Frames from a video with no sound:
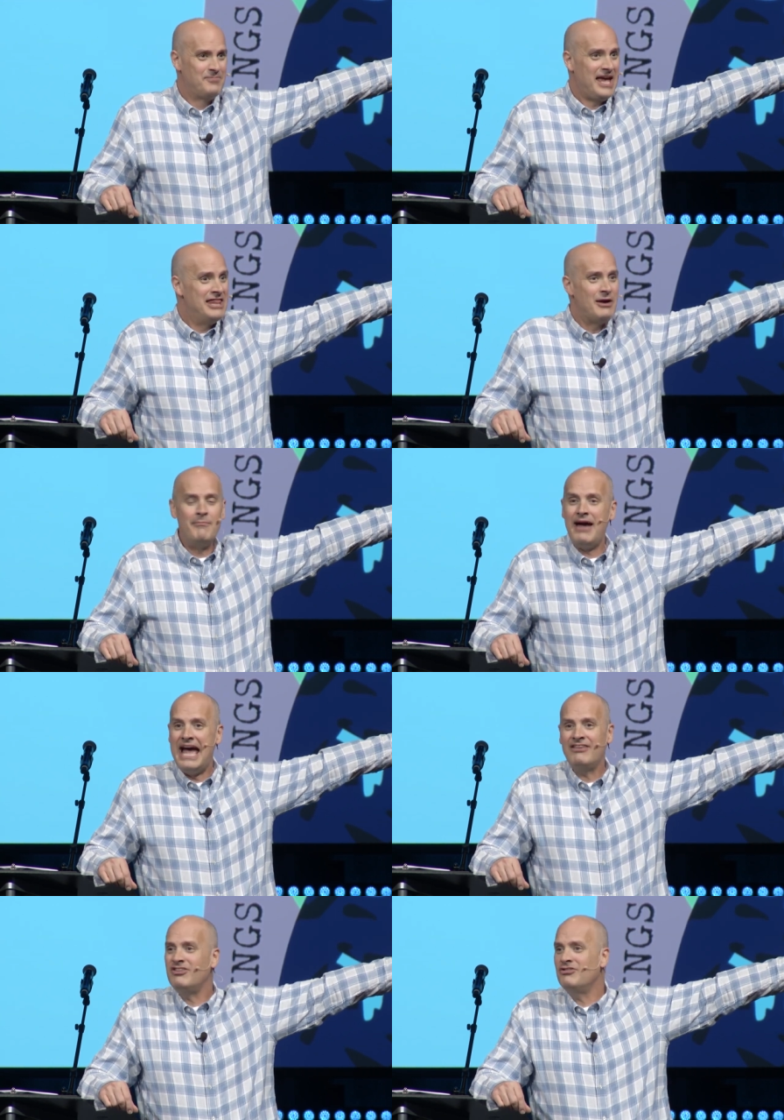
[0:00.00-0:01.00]
And the
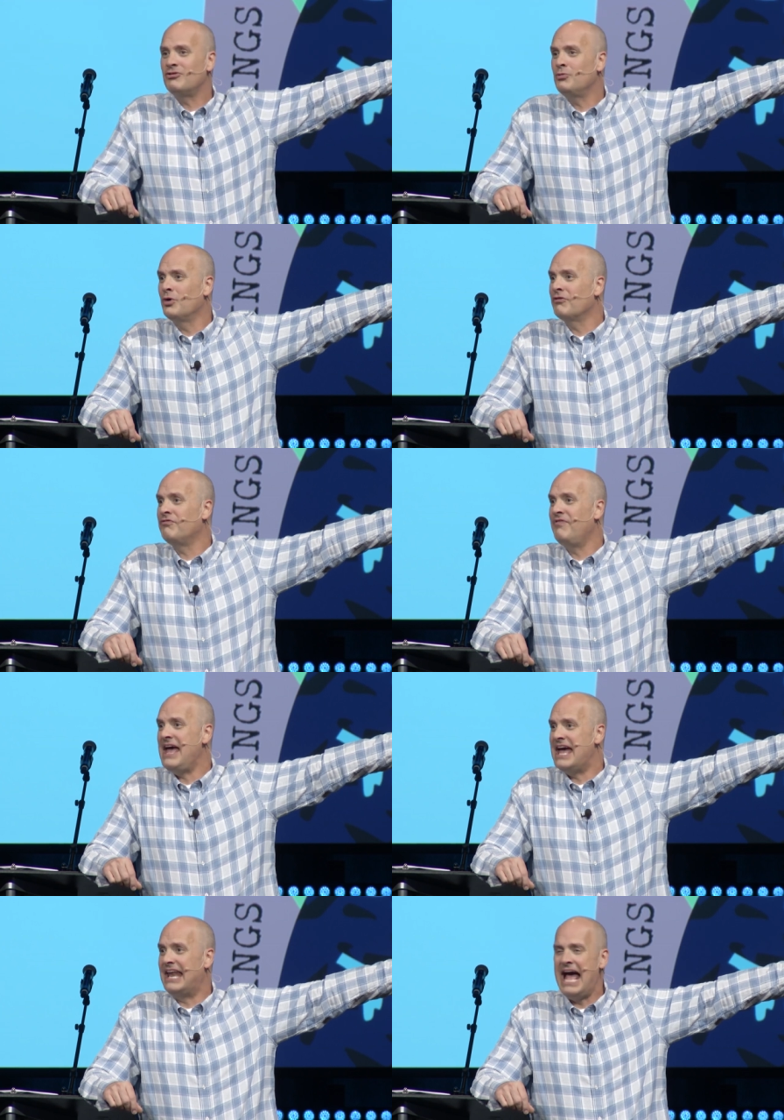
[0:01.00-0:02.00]
masses were
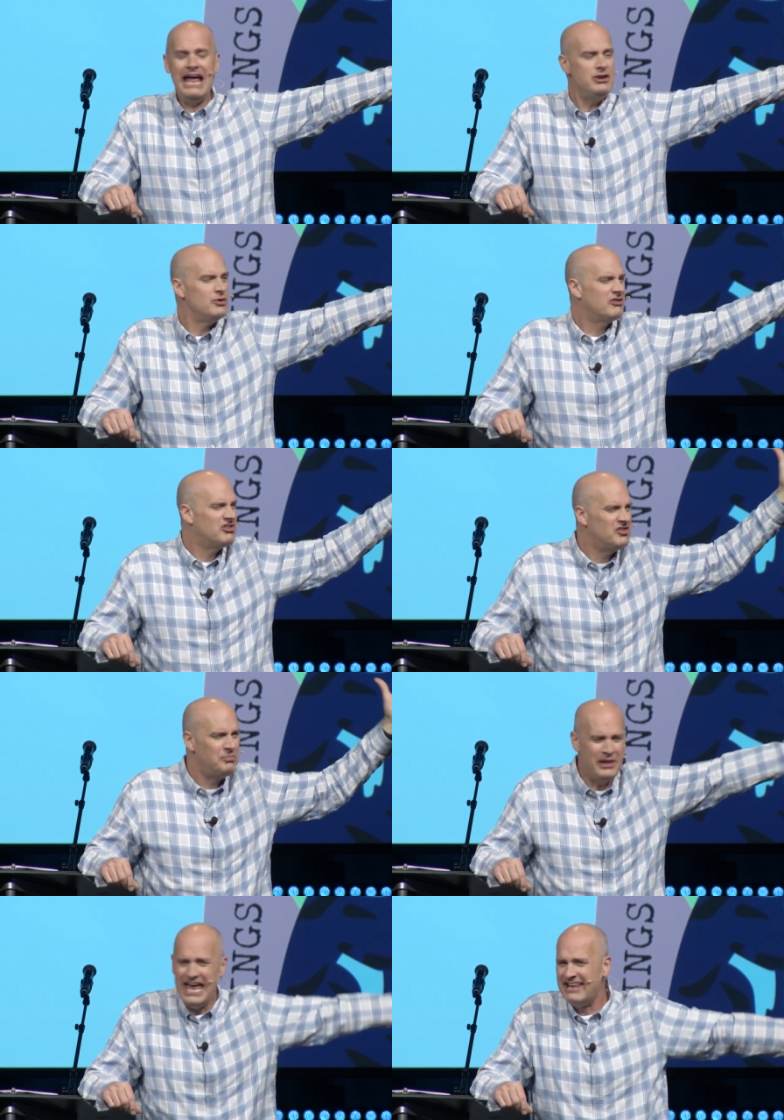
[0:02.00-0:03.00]
fed. How do you
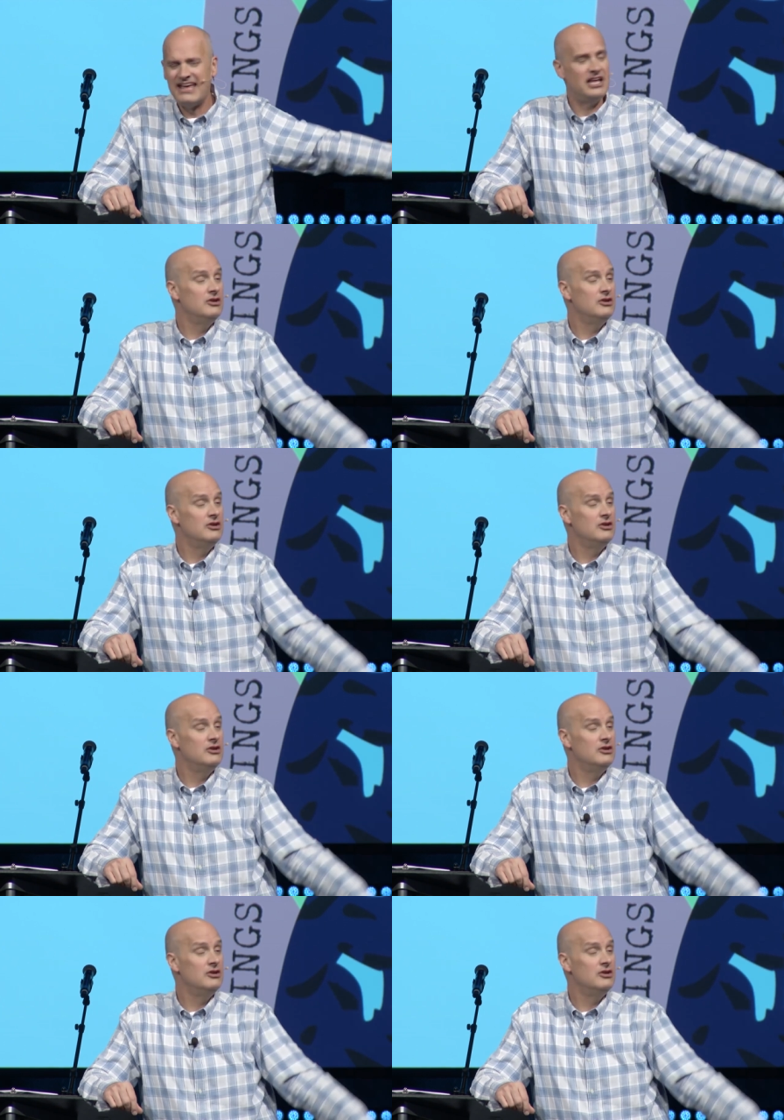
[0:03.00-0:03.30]
explain that?